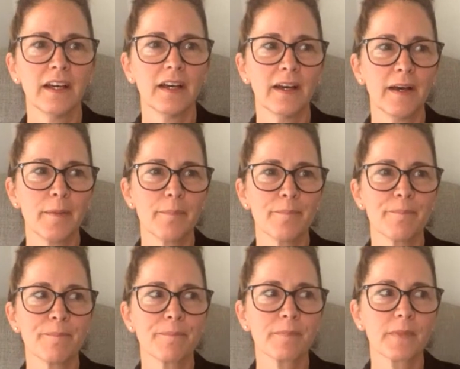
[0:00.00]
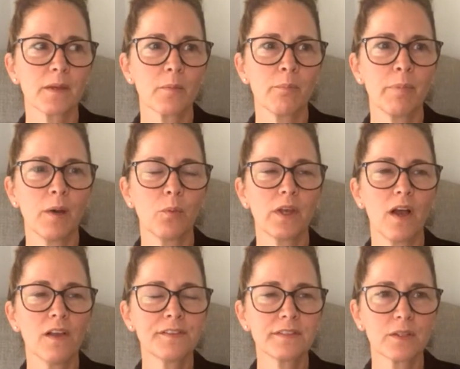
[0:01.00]
Um, but we
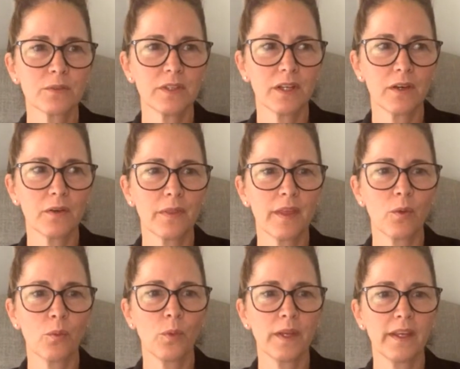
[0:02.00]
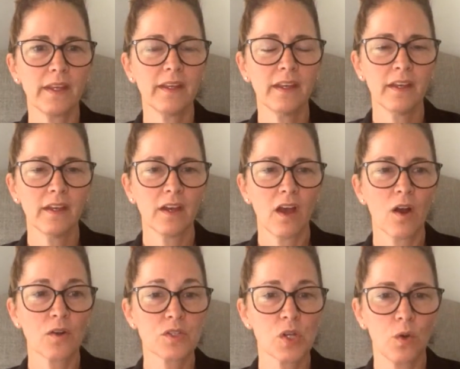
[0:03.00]
also know that we
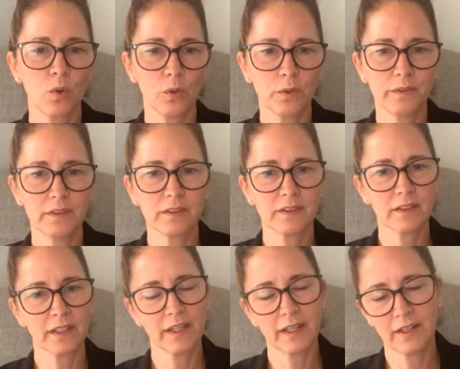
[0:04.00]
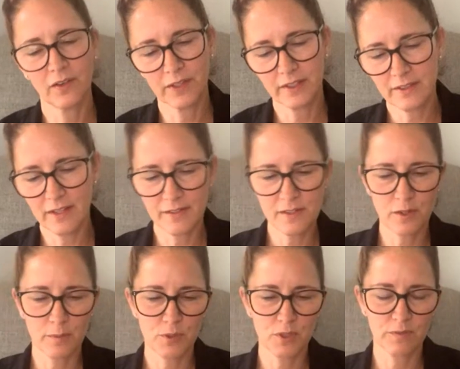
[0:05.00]
are told again, I'll get to that
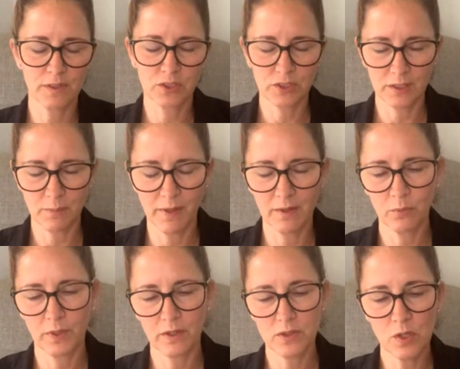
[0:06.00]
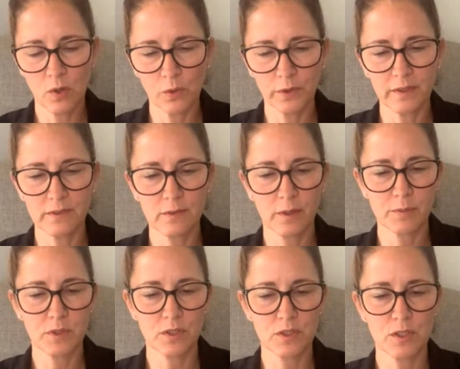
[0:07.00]
scripture eventually, but we are told in
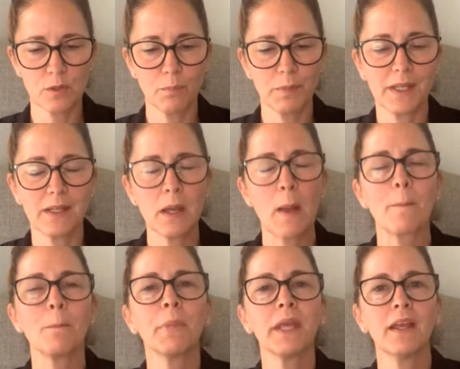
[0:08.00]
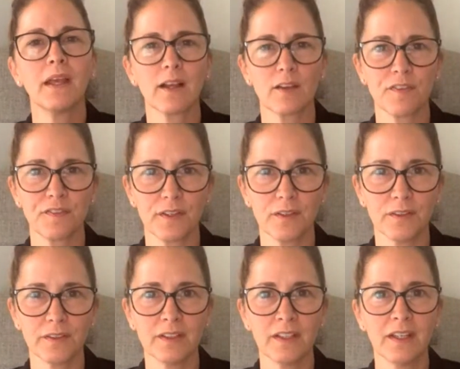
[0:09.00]
scripture to be being filled.